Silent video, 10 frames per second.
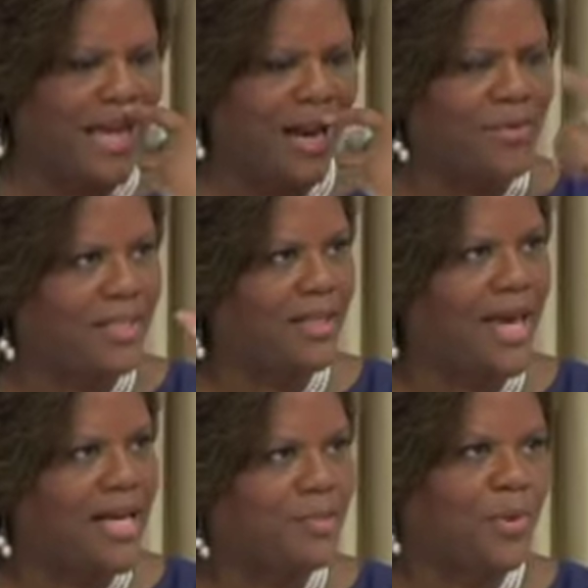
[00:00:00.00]
I was the
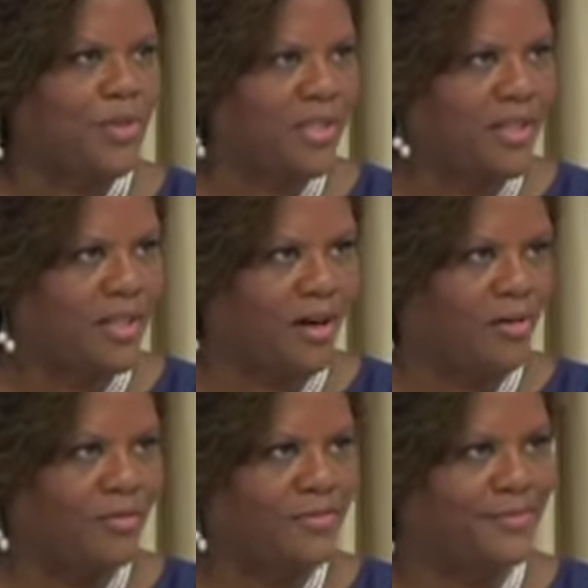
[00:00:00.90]
last person to go.